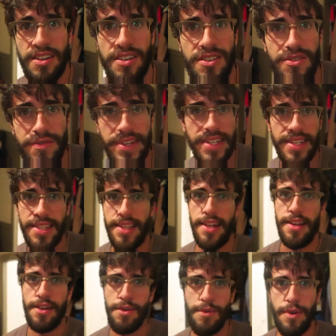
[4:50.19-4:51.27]
There's a reason that
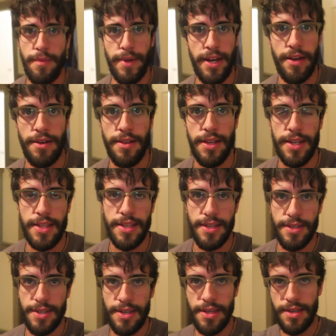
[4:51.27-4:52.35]
I don't wear my hair like
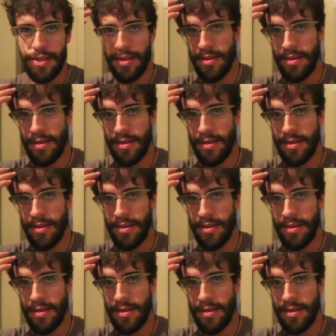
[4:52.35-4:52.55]
this.